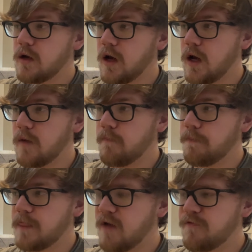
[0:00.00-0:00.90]

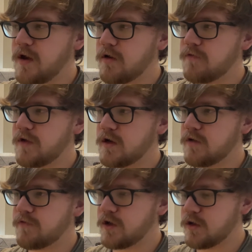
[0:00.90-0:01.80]
a very,
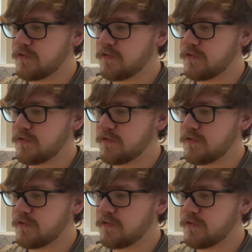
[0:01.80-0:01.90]
very, very,